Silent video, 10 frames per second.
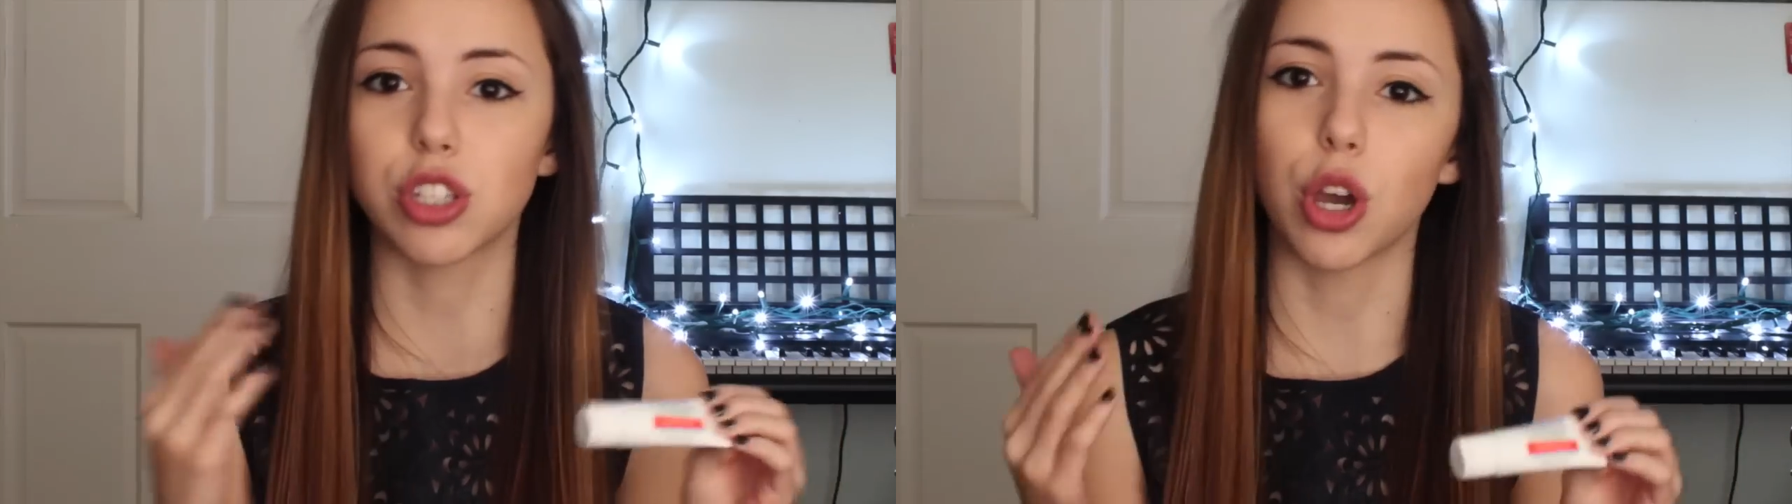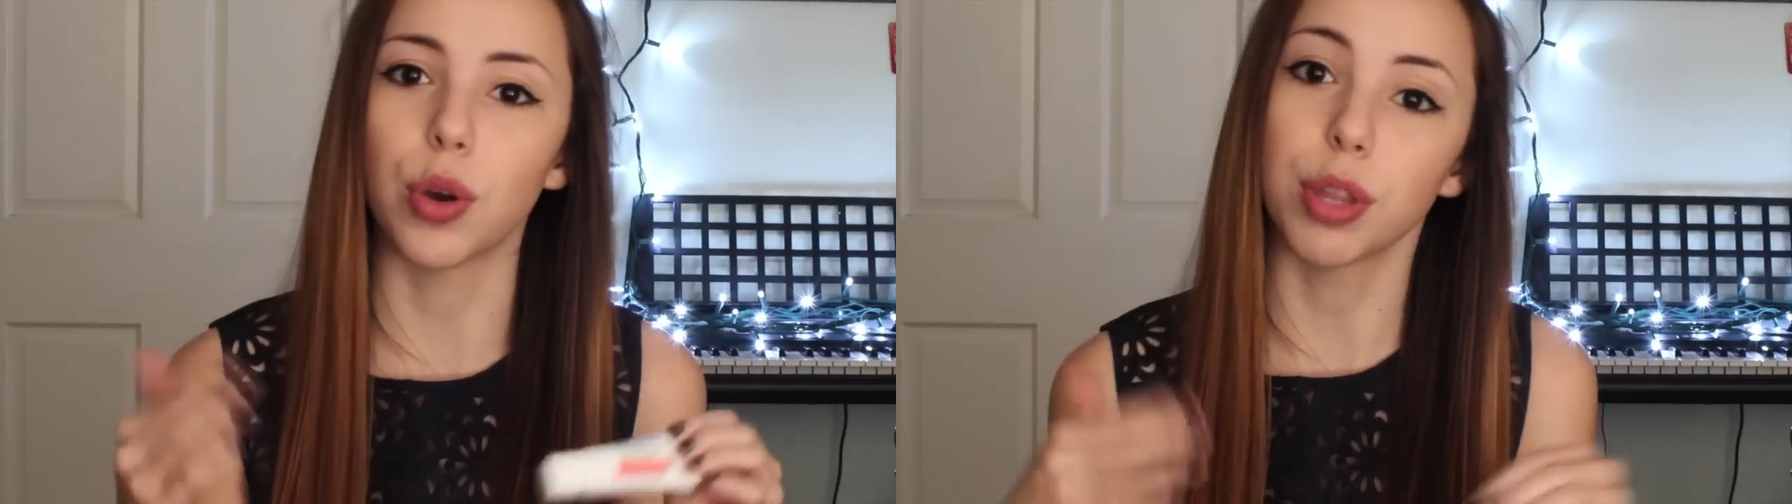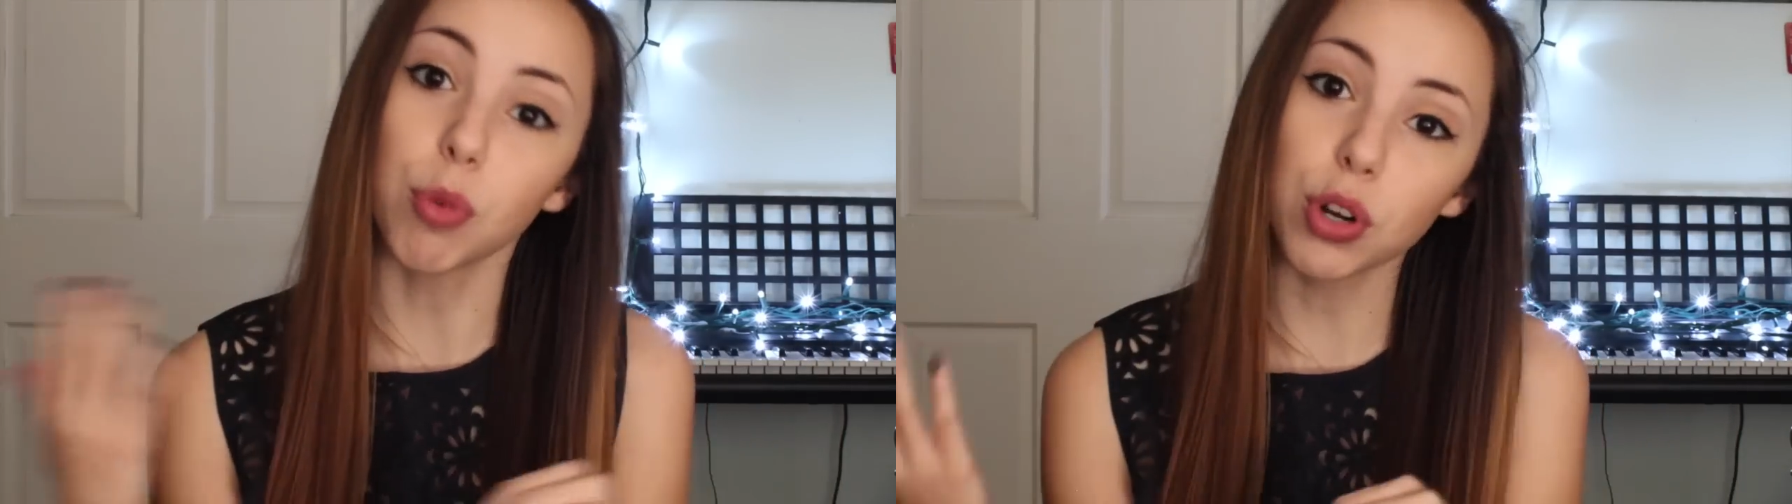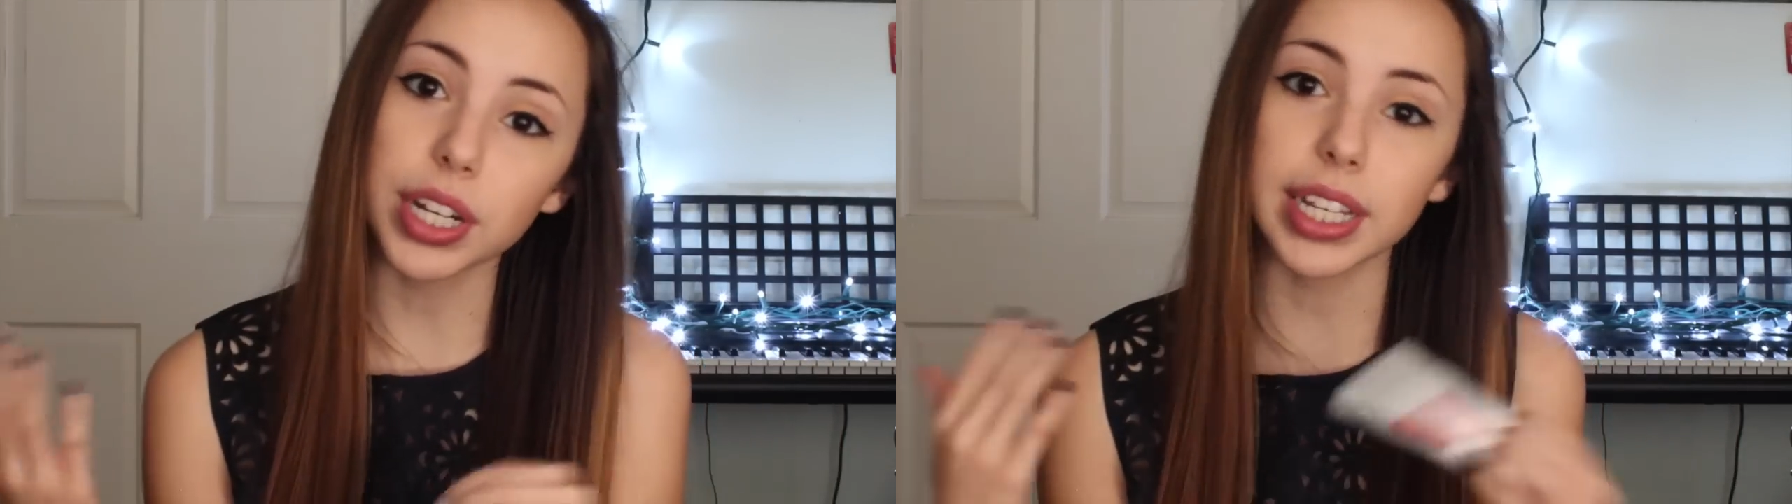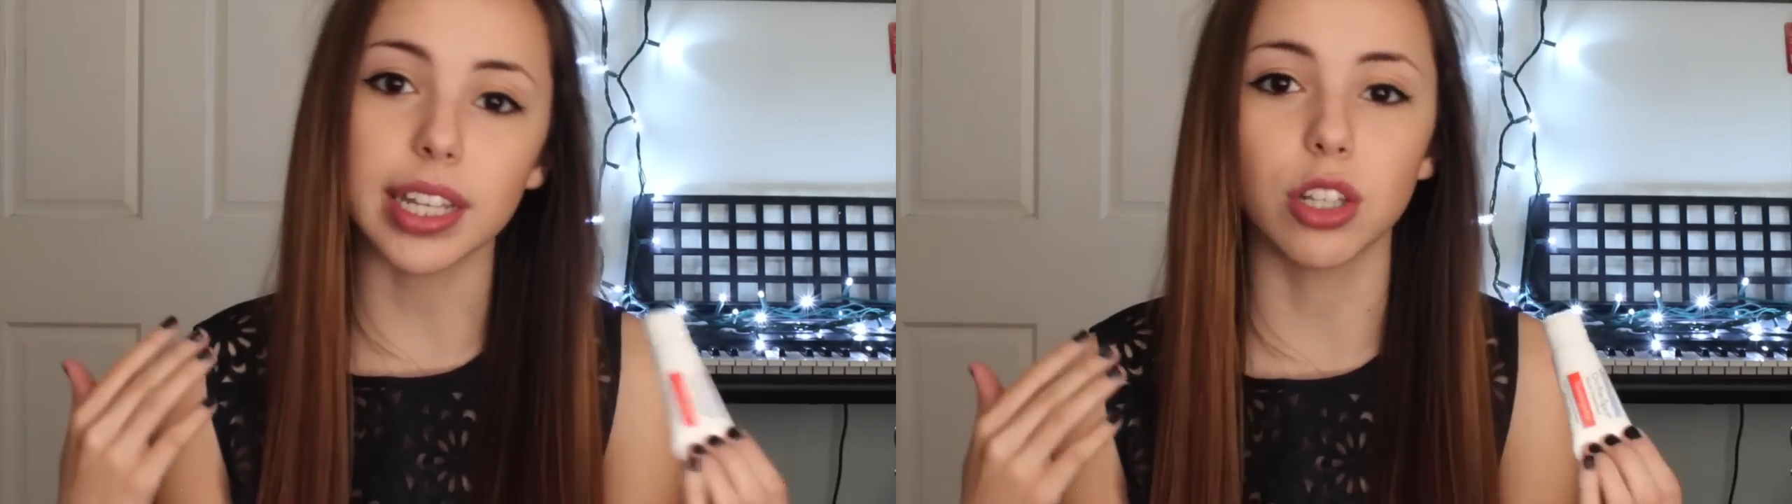So in the
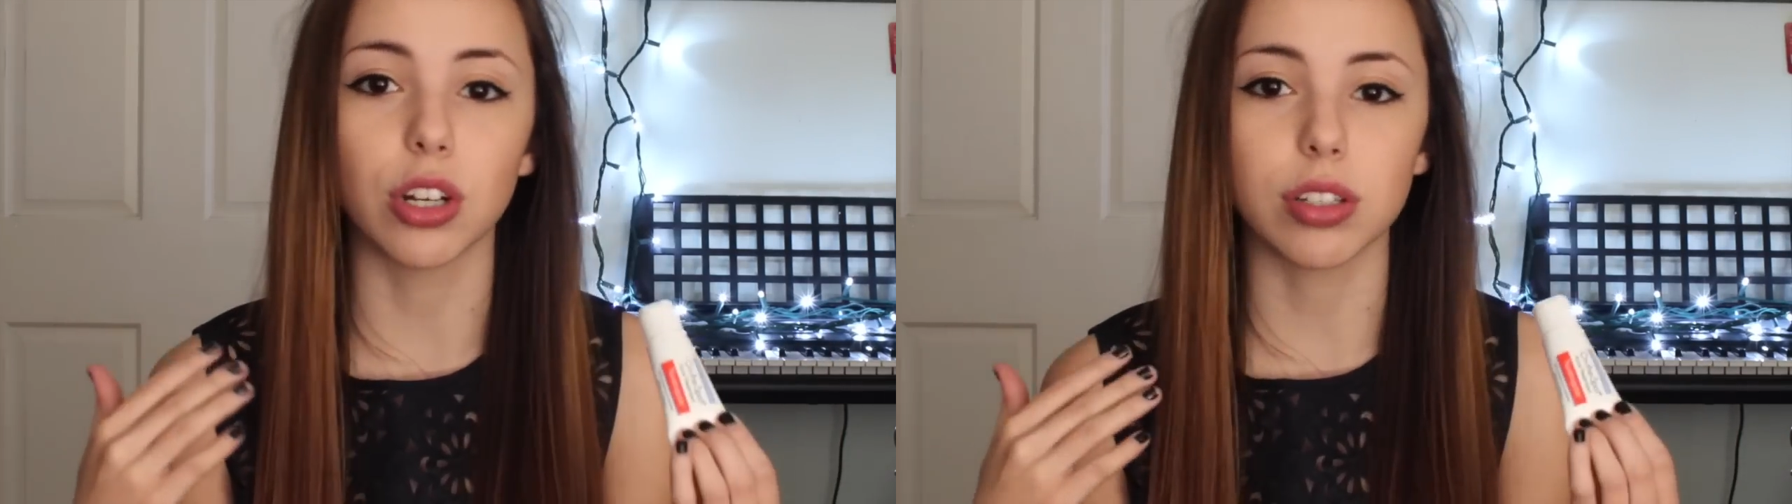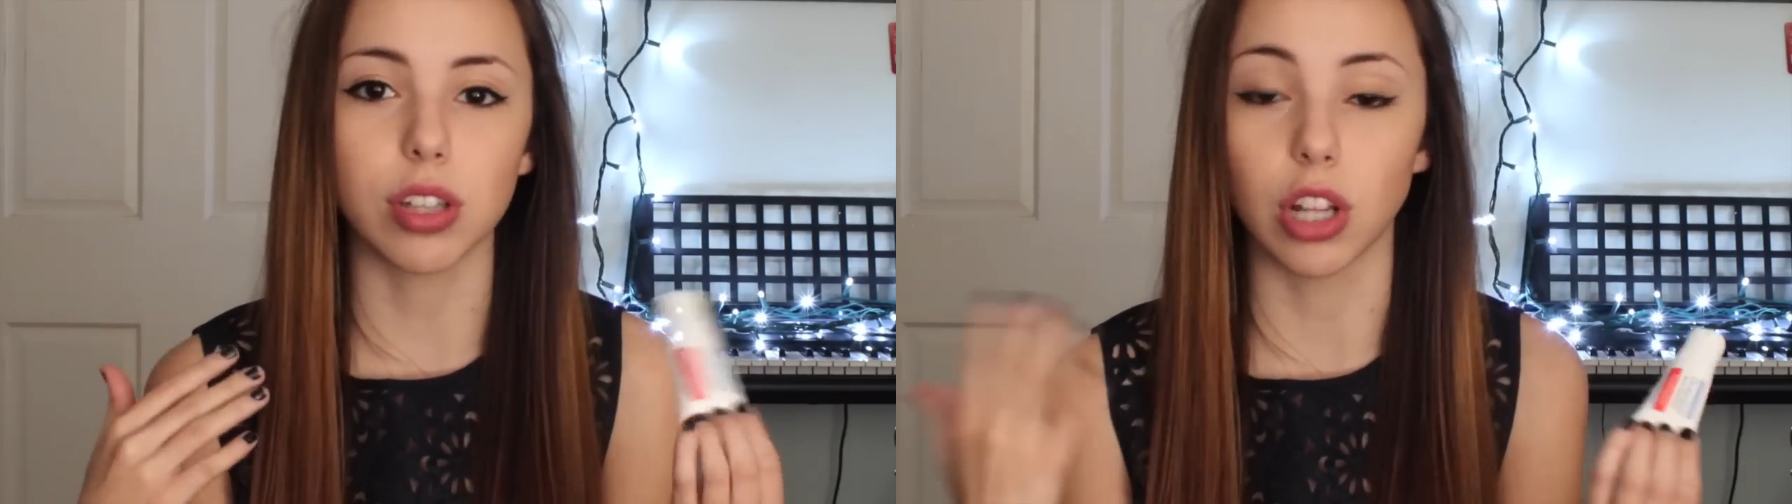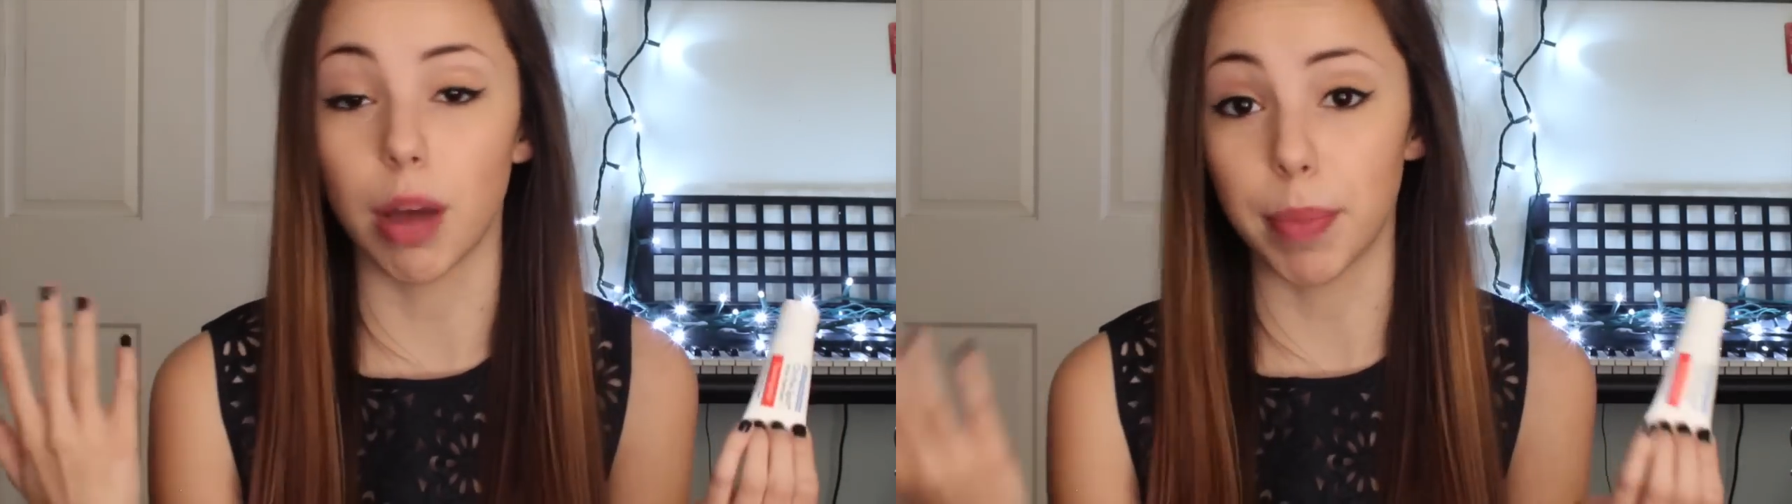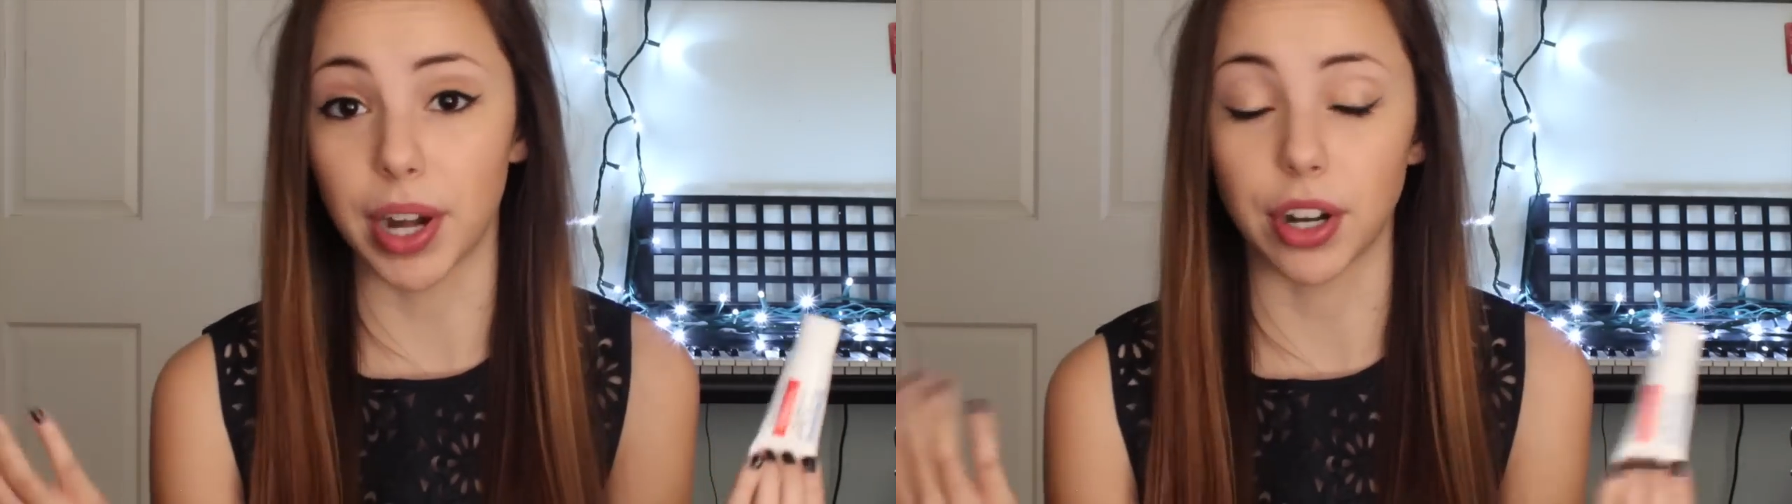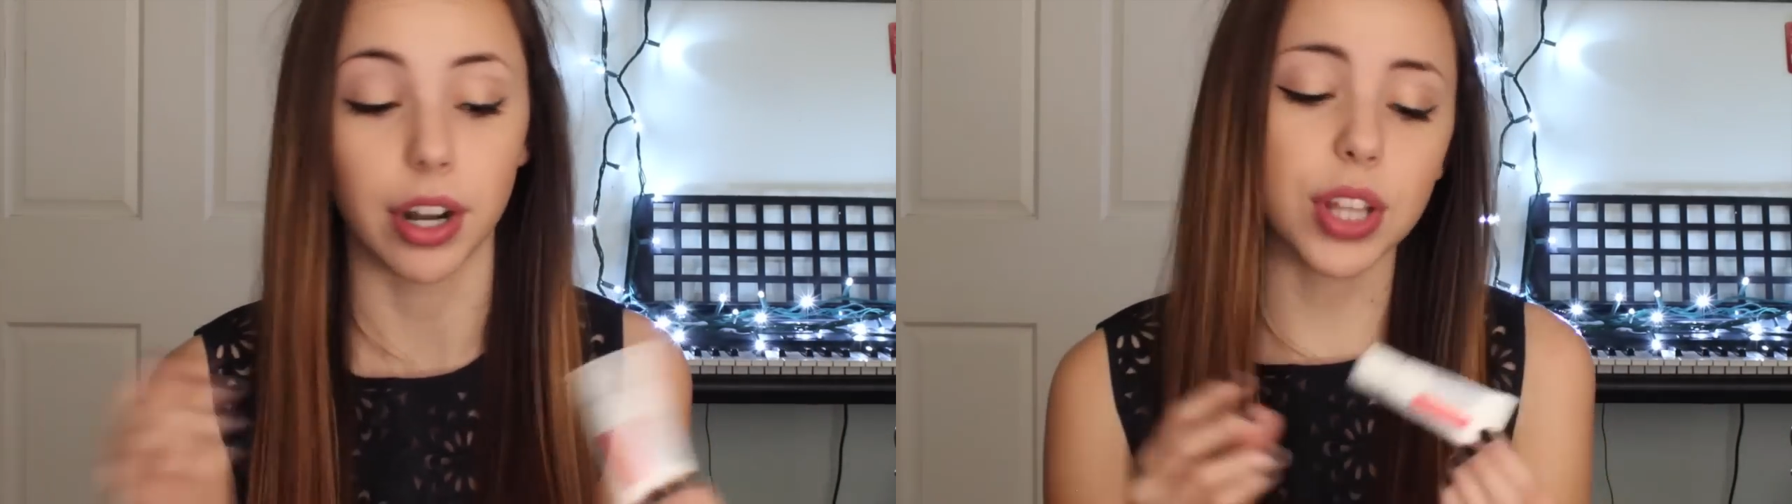morning, it looks a lot better.